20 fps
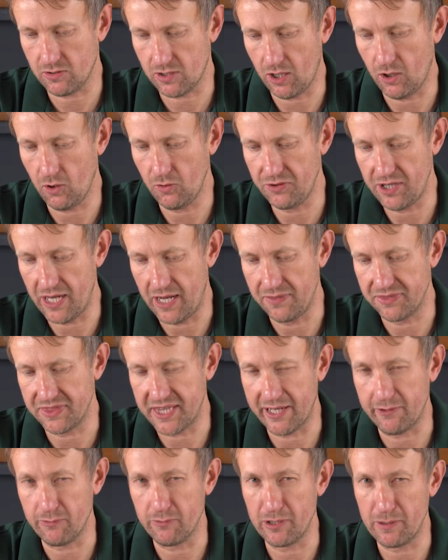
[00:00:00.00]
Gold then,
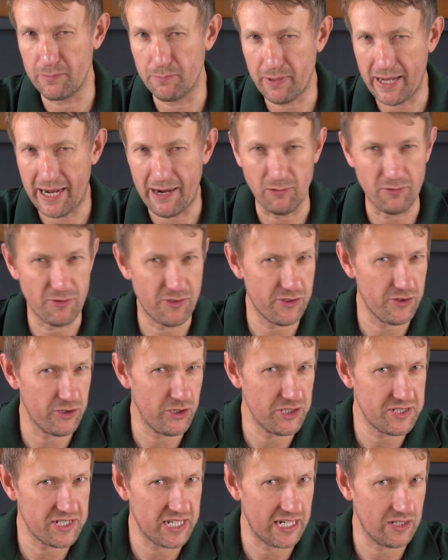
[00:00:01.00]
they were about
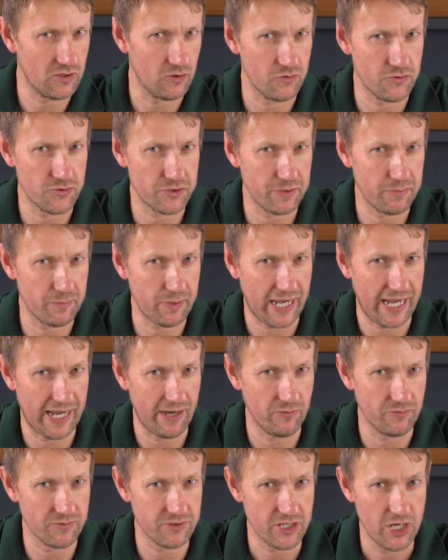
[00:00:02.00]

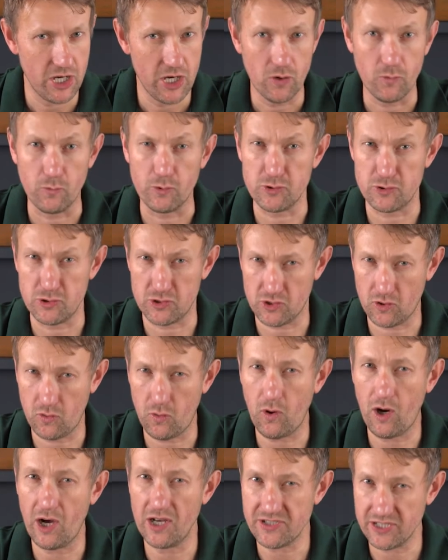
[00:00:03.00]
£1,300, which was
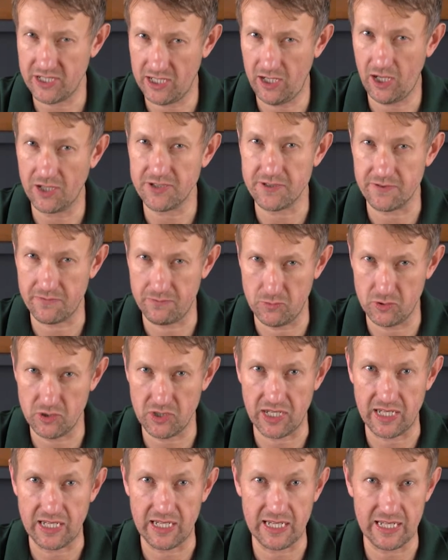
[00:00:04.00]
quite a lot of
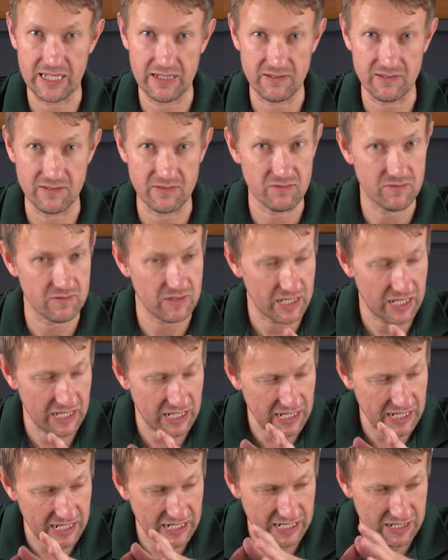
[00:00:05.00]
money in
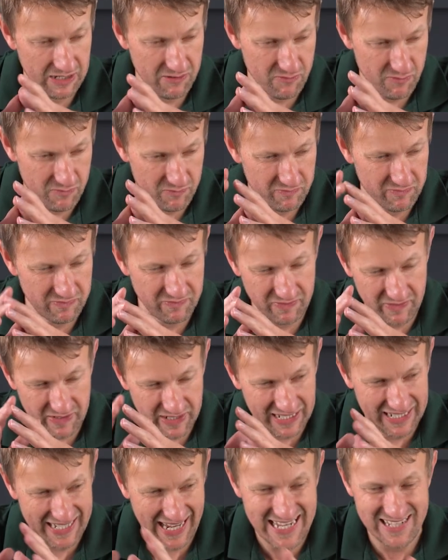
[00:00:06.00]

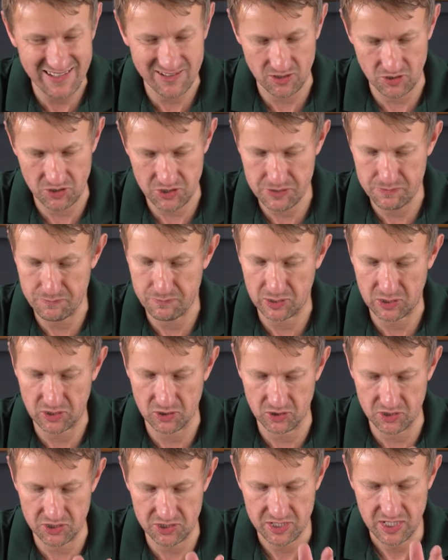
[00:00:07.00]
essence,
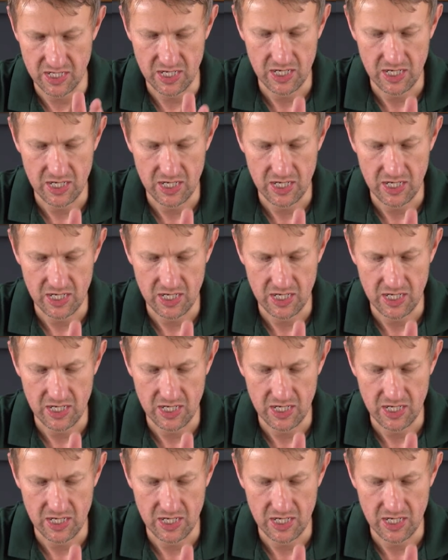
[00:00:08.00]
because